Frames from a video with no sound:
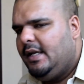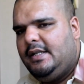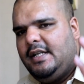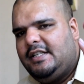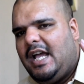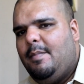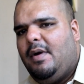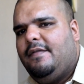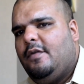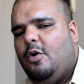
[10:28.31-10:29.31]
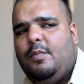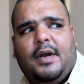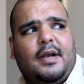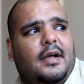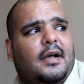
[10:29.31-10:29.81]
In the time of
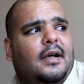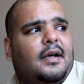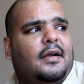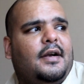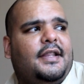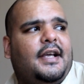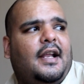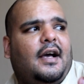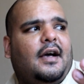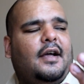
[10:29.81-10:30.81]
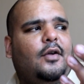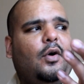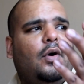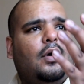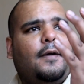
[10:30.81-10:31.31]
Umar radiallahu
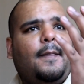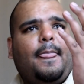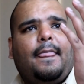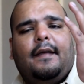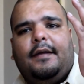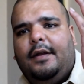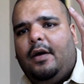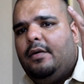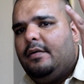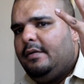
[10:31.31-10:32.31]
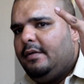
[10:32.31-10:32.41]
anhu, you know,